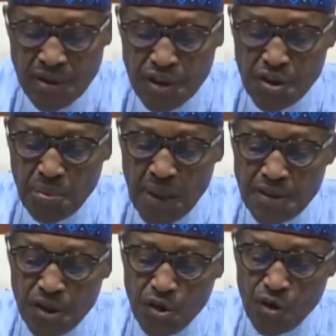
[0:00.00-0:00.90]
Despite
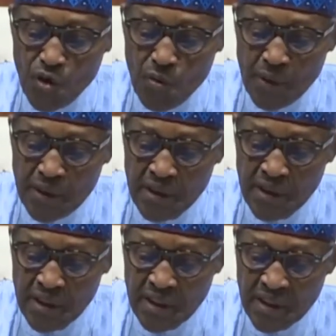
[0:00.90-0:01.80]
the global
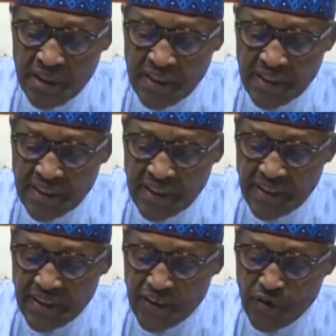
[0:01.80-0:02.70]

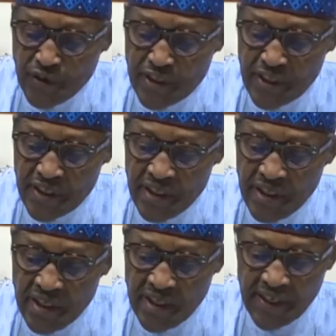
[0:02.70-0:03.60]
inequity
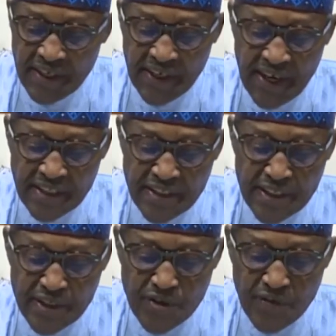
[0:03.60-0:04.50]
in
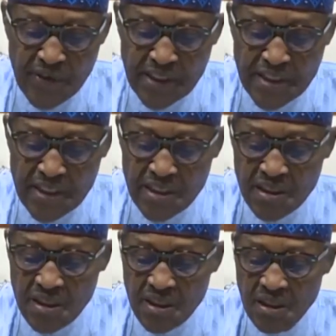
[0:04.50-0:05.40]
access to
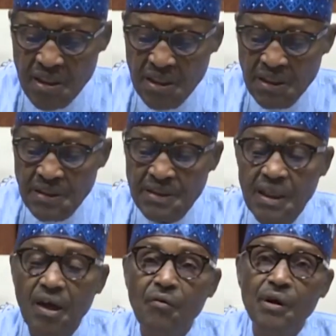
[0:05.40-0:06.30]
vaccines, the
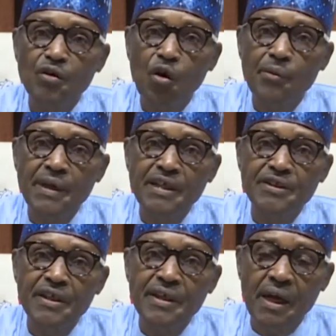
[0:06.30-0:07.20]
government of
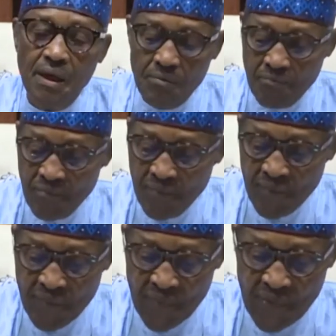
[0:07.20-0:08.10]
Nigeria
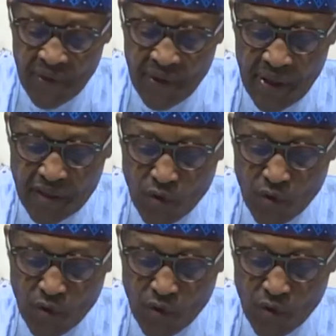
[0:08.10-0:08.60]
has